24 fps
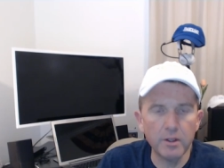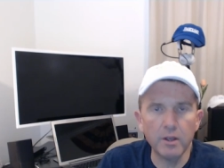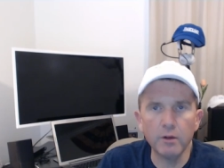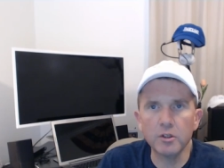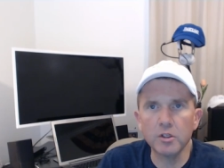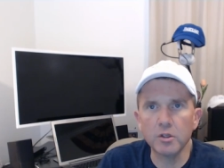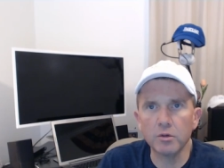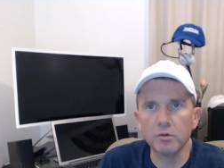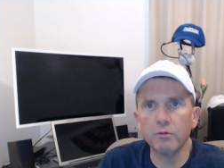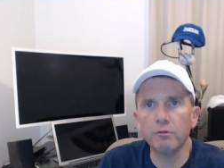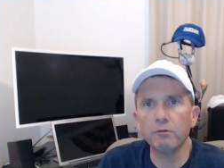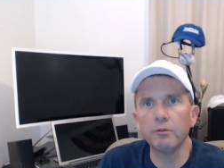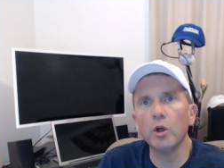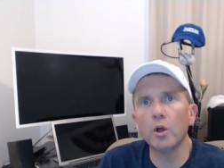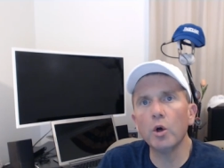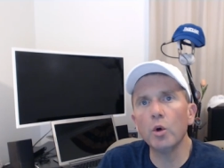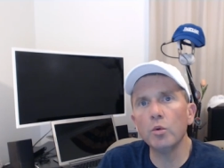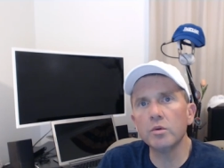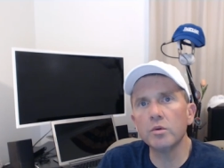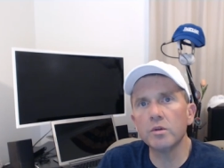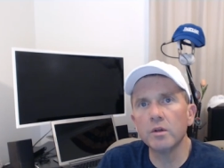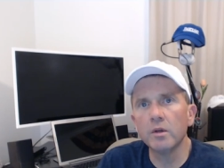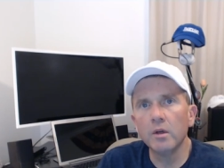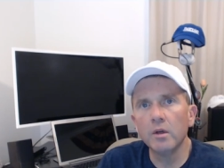float
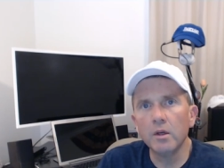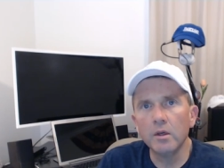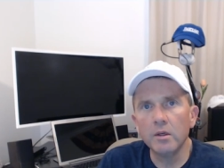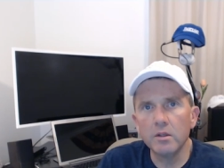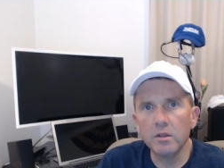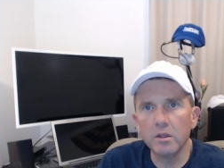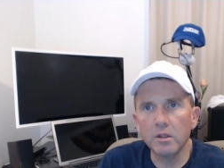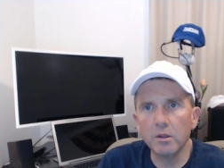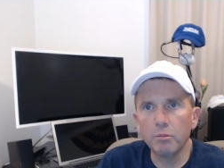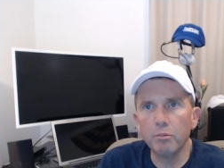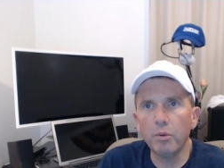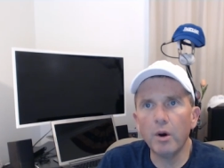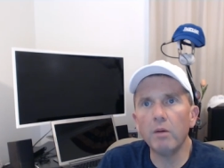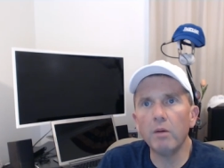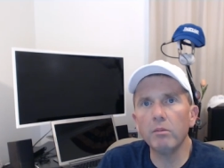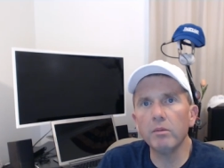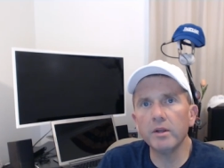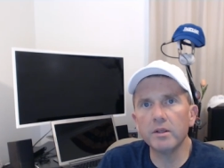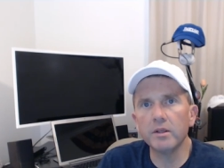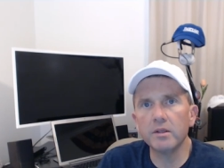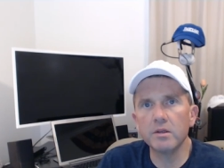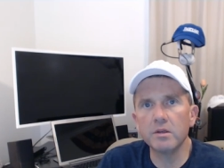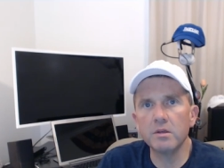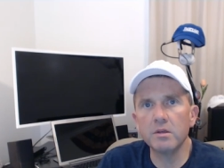to the public, to
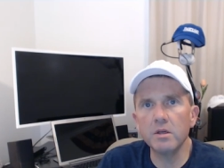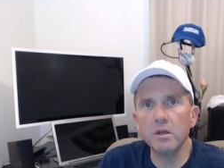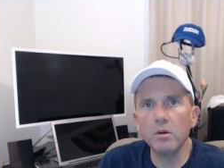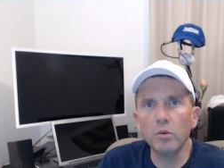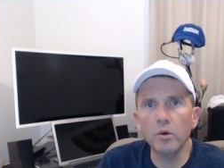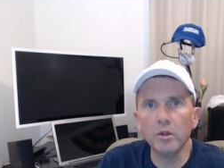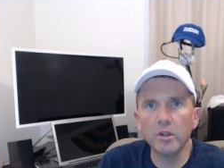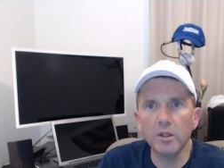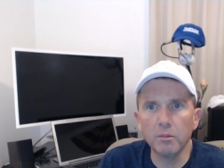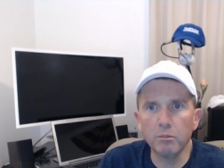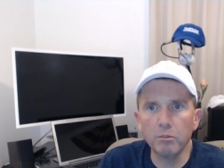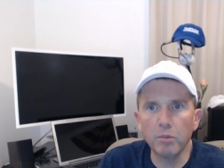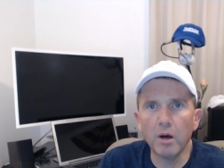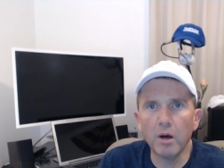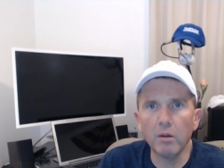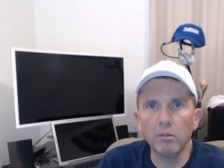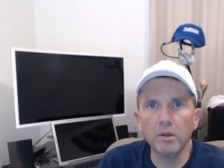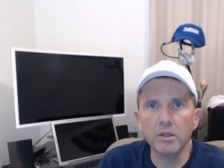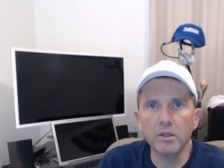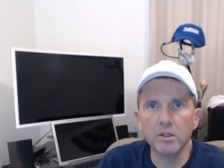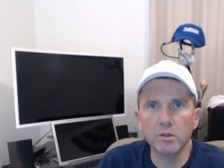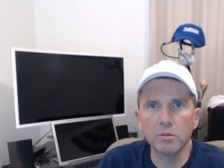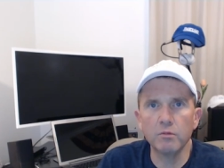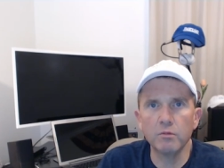see what the
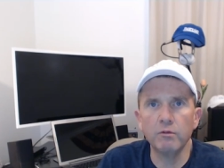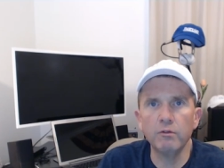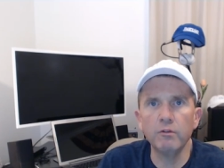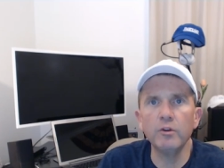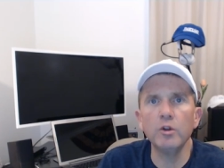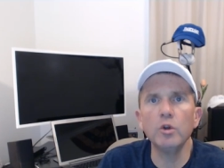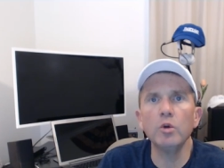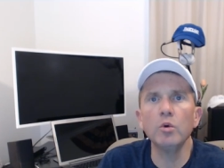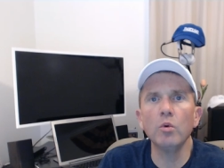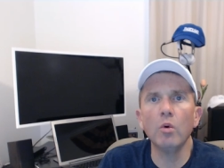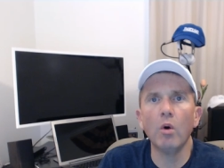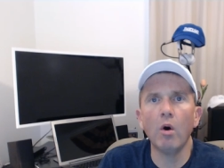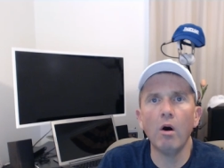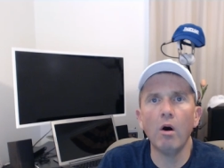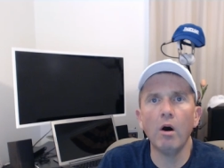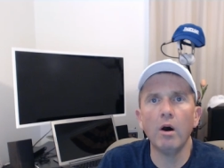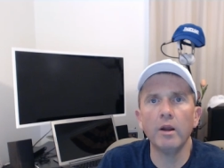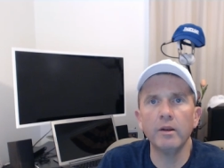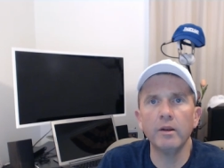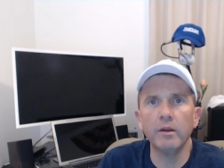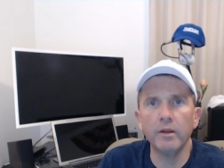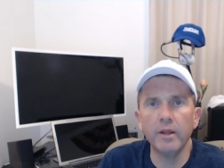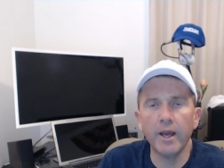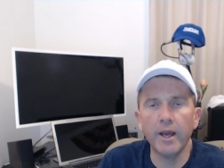public's view on
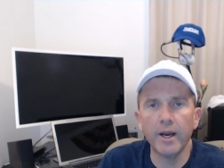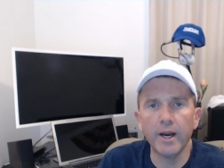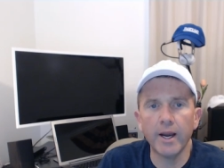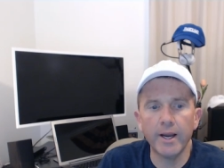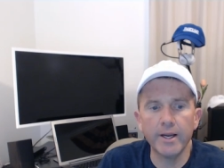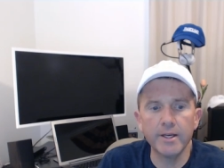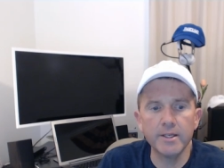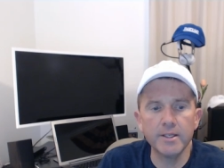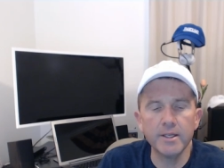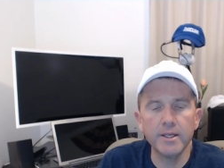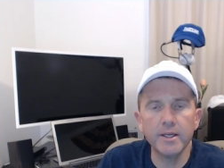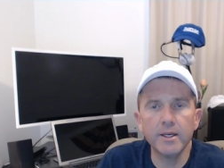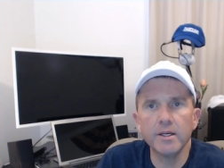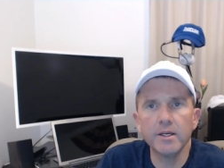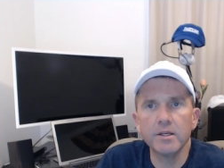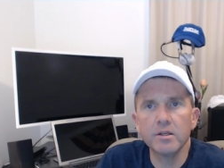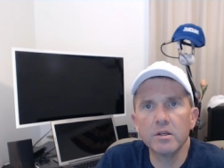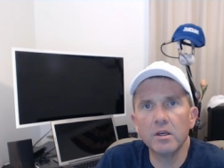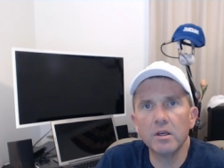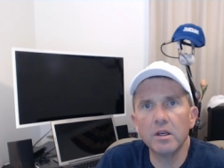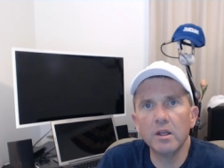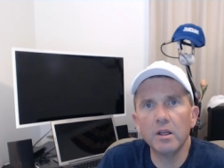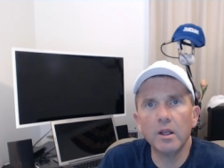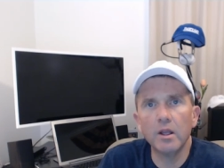that idea is,
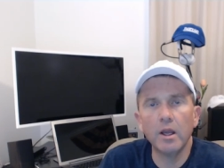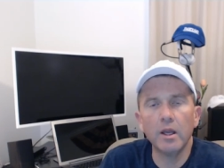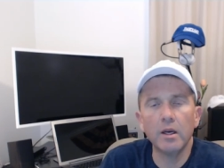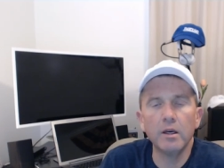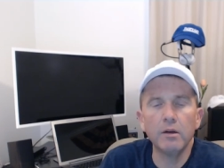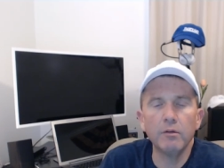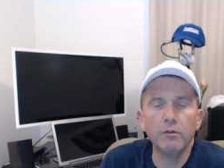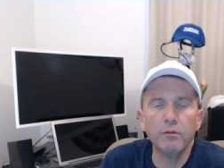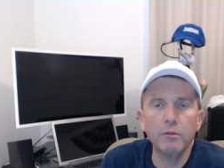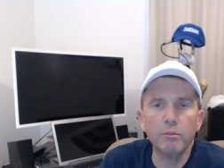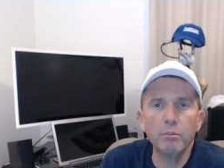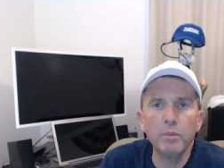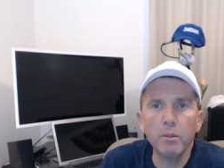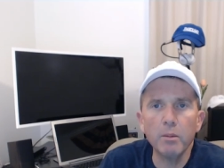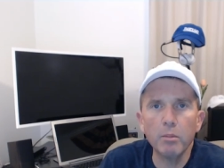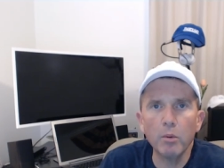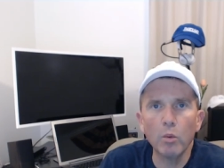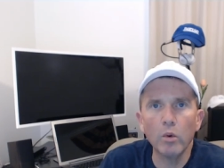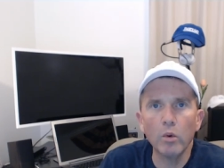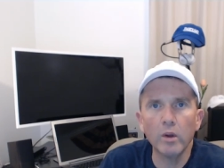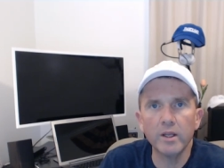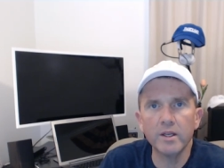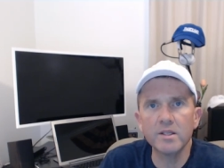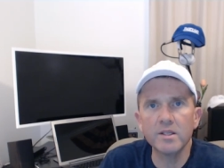and if people will
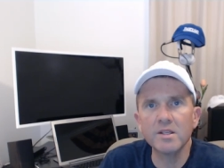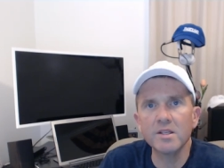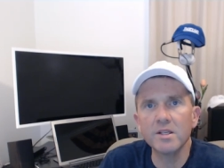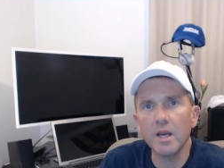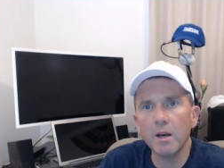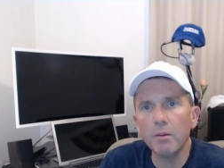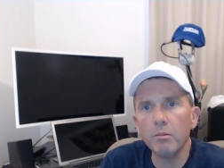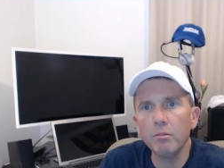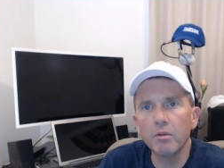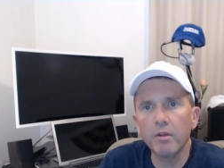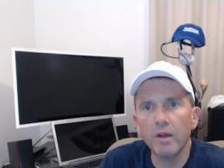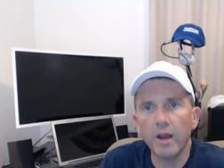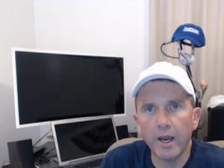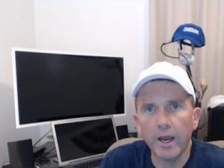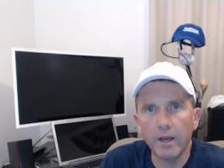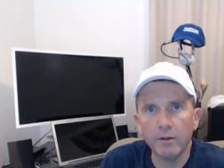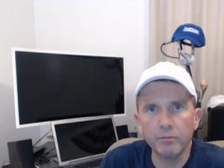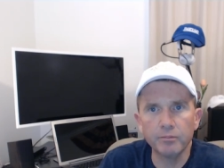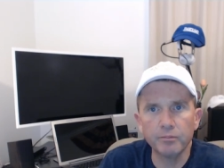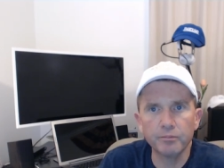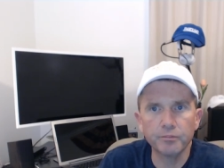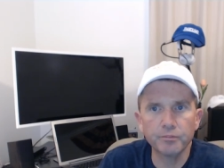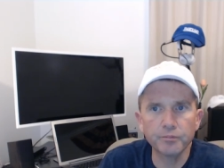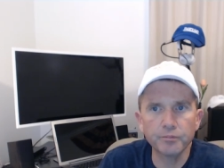accept that.
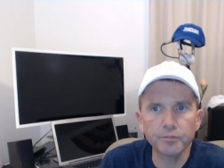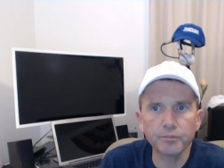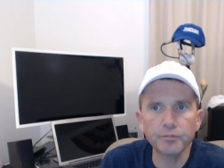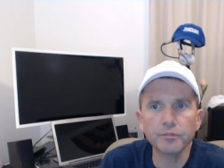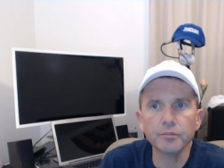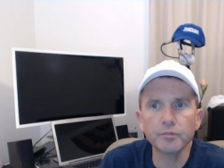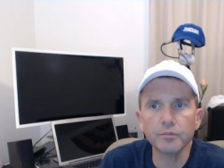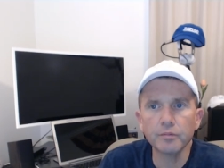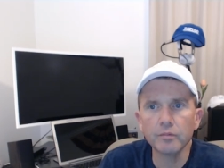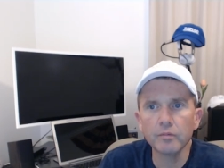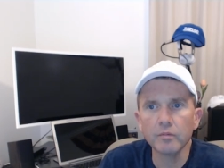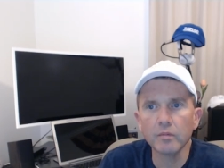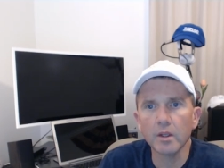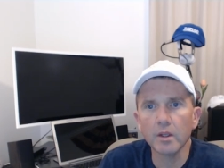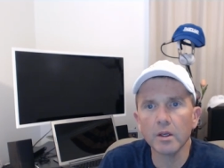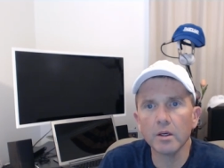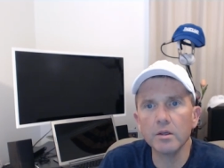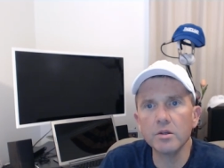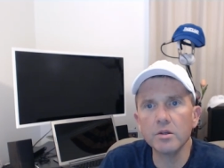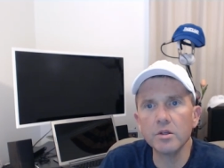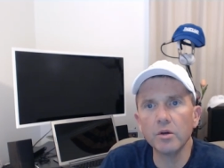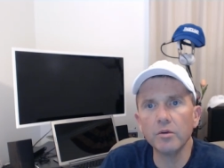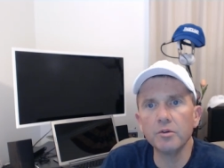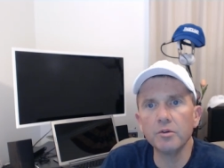
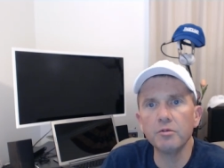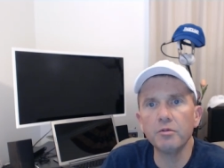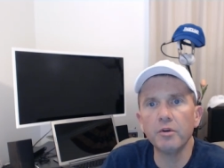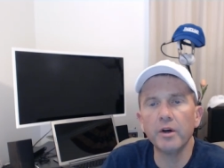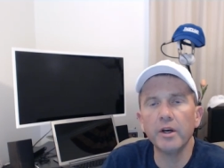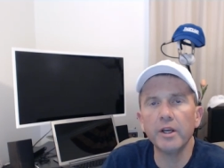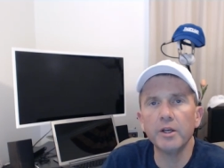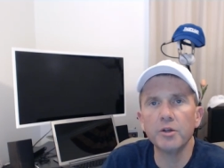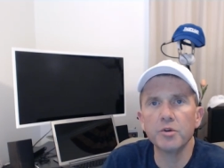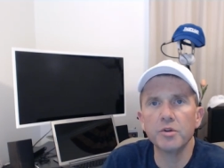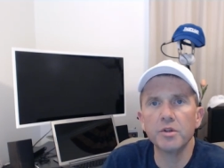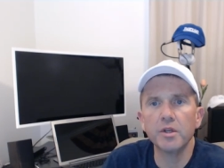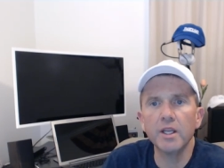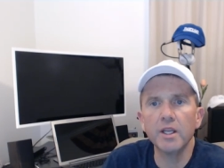So it's very interesting. Keep an